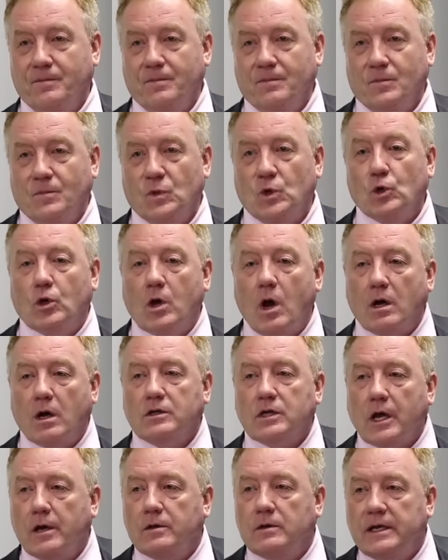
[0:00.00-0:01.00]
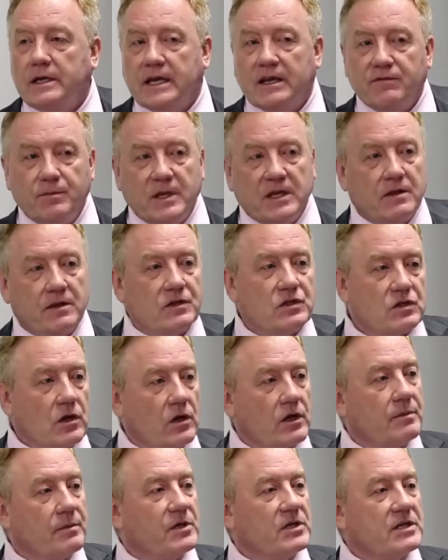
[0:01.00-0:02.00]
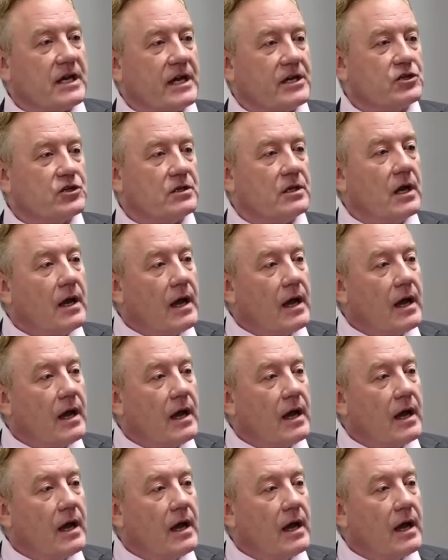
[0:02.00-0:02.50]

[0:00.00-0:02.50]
You can't only give me this documentation.